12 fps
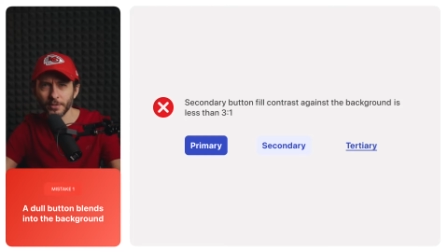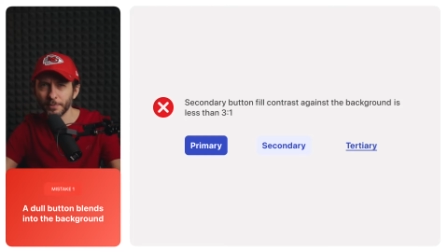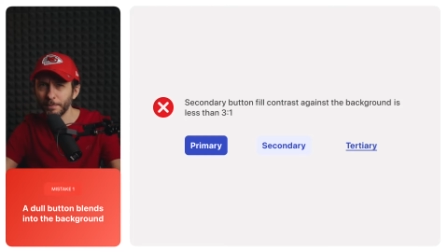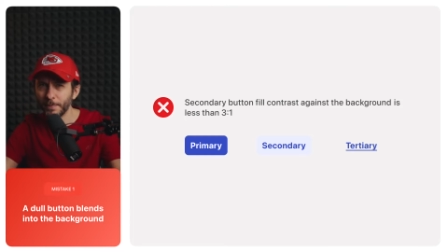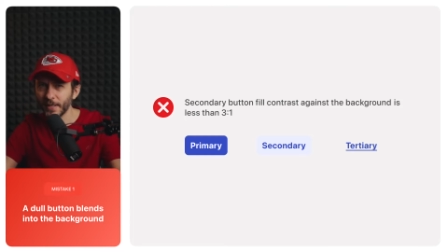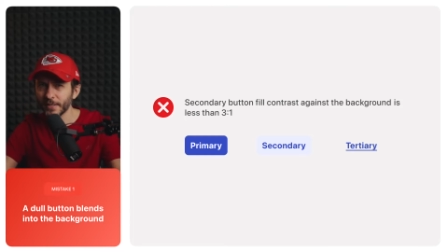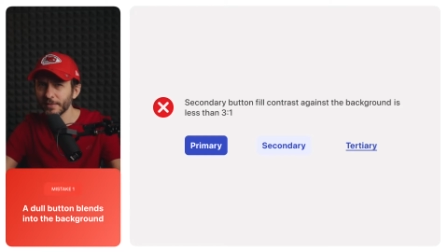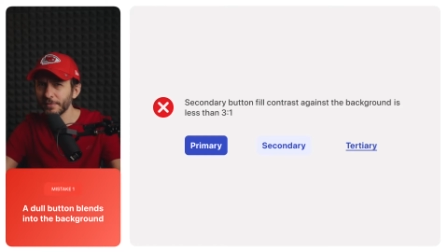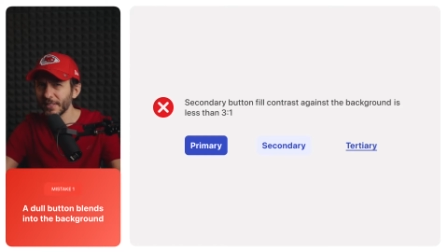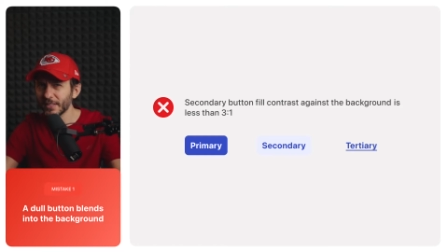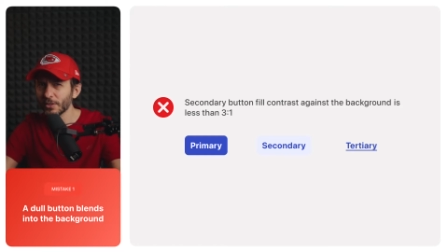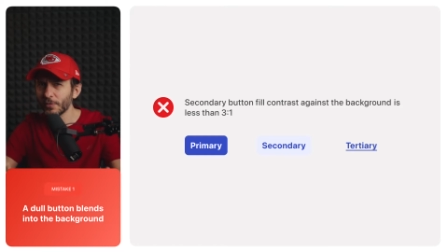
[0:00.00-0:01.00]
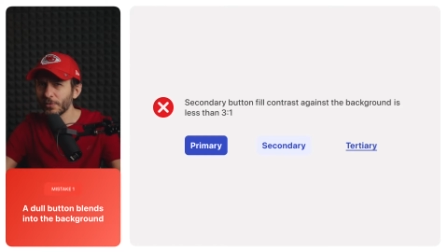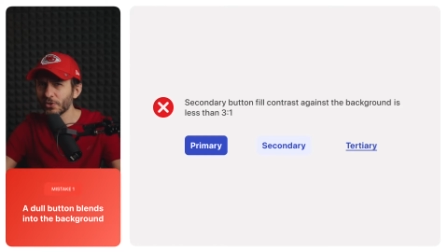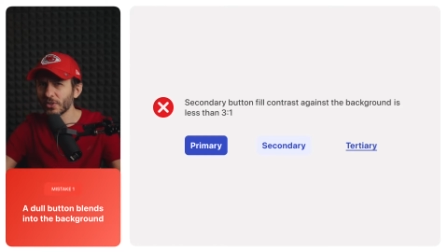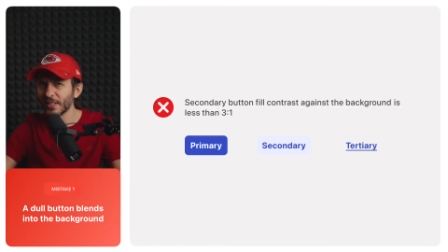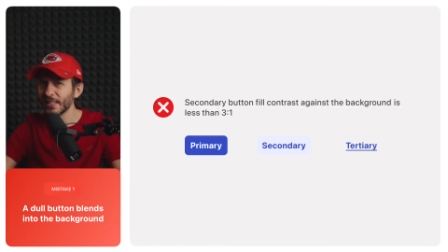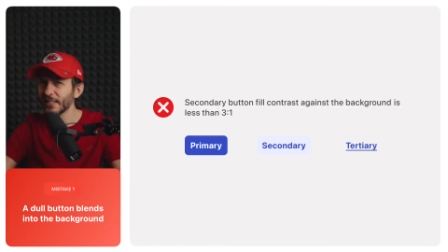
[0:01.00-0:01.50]
your button is
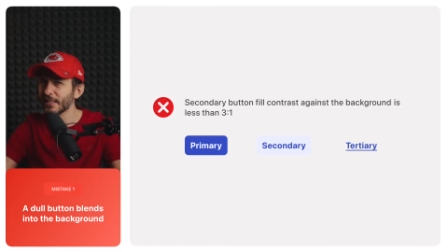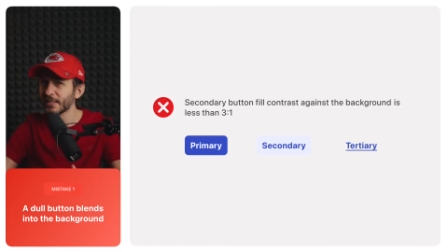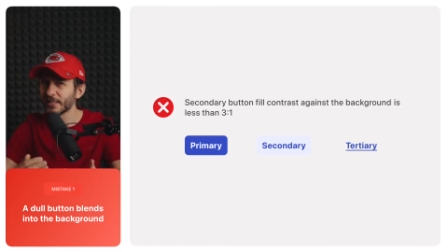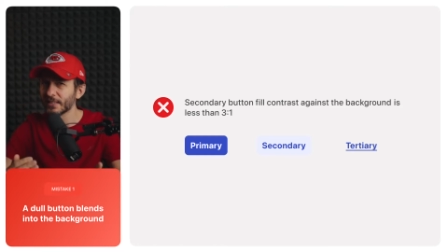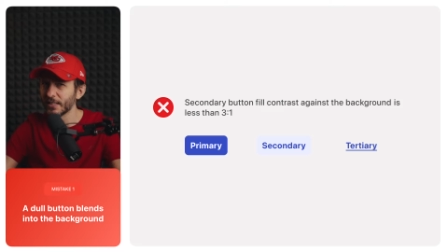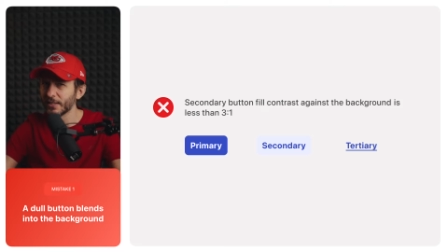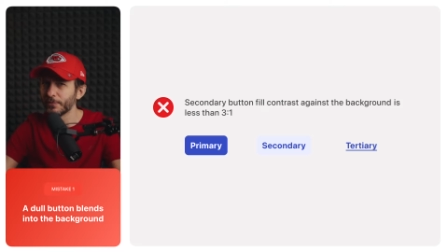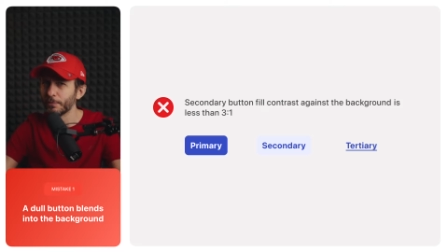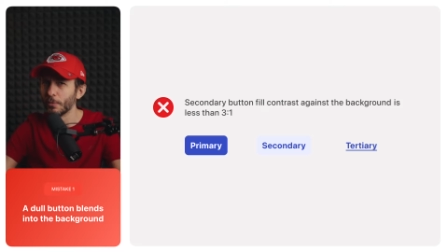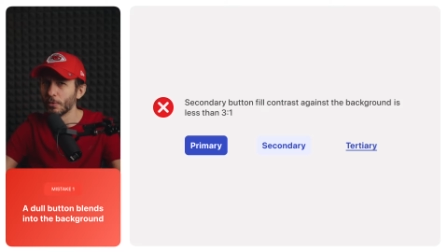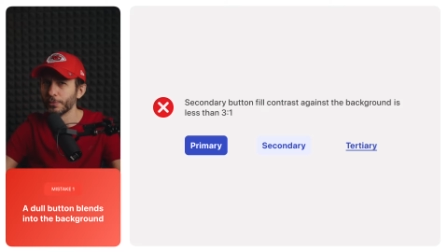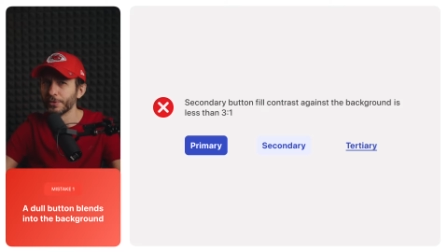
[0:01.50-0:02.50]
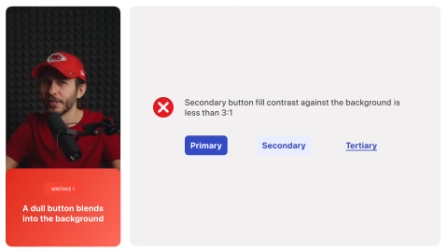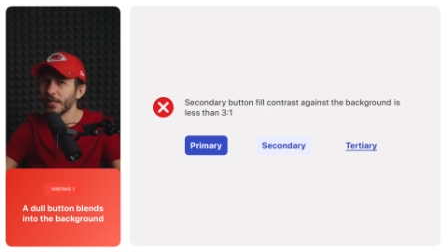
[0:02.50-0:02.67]
officially in a stealth mode.